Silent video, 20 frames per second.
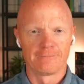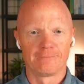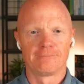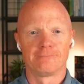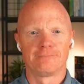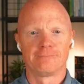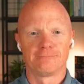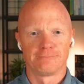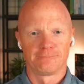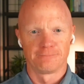
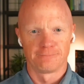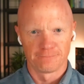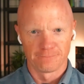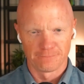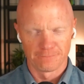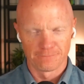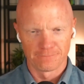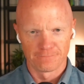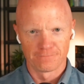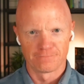
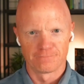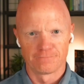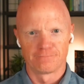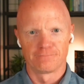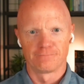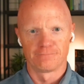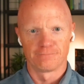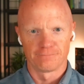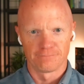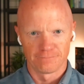
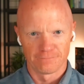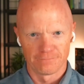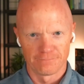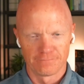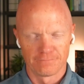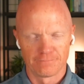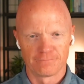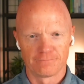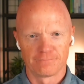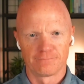
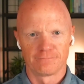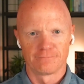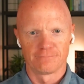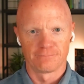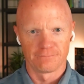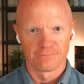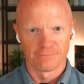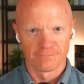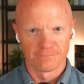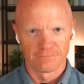
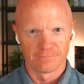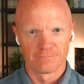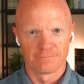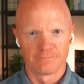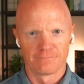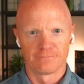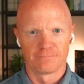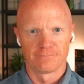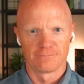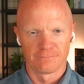
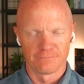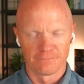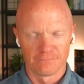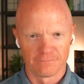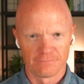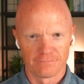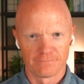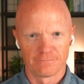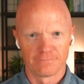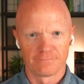
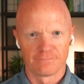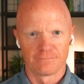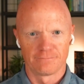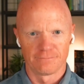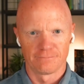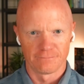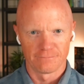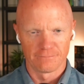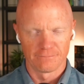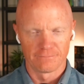
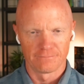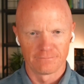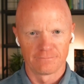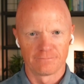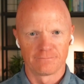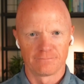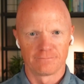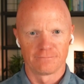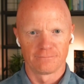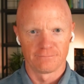
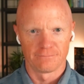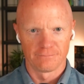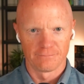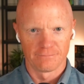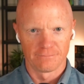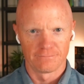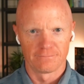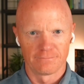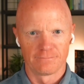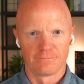
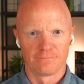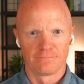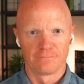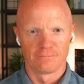[no speech]